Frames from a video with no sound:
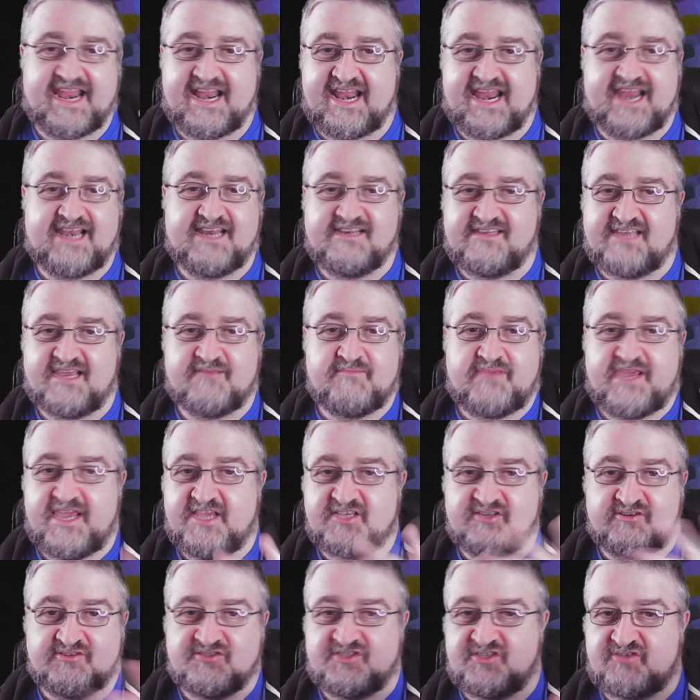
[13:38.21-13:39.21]
Anytime
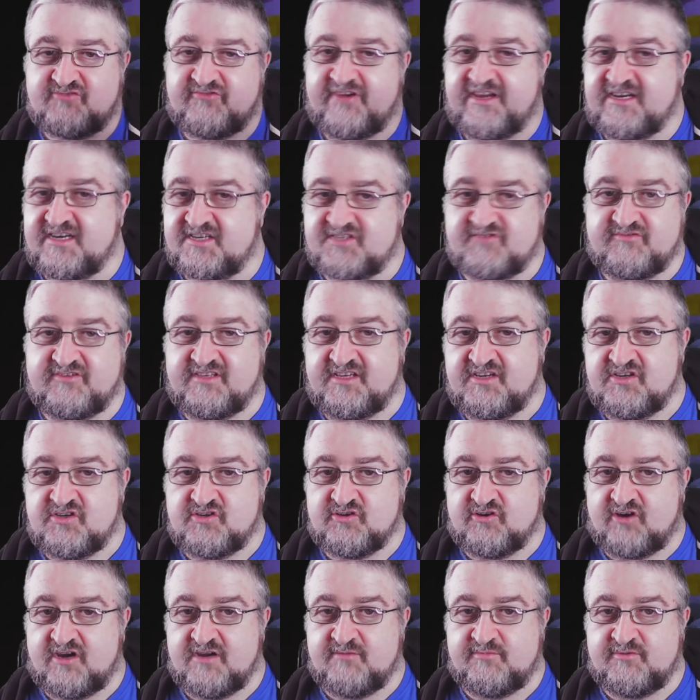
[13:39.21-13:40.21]
he's on screen, it's really
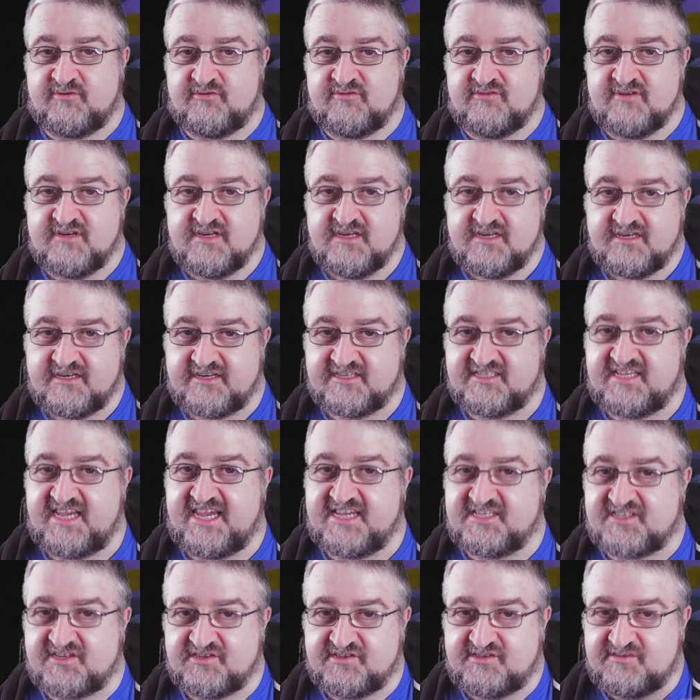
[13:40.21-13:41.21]
enjoyable because he
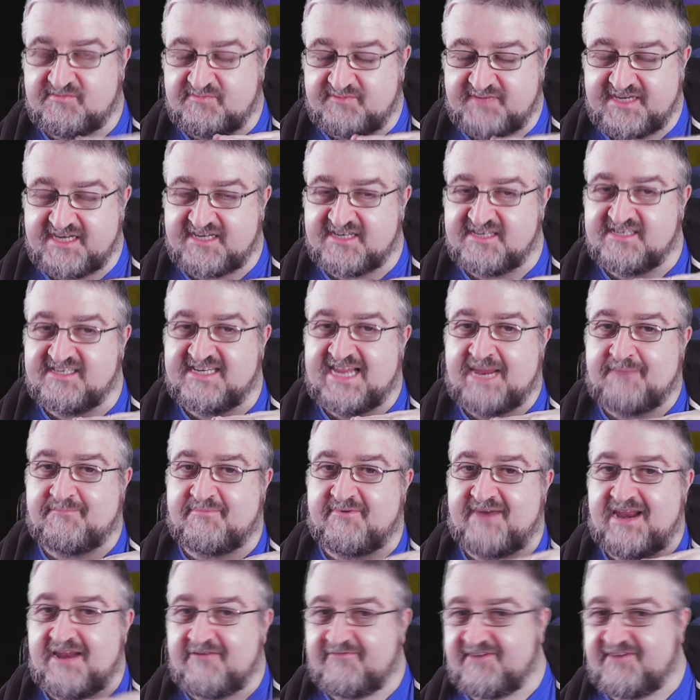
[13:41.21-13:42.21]
is complete contempt for every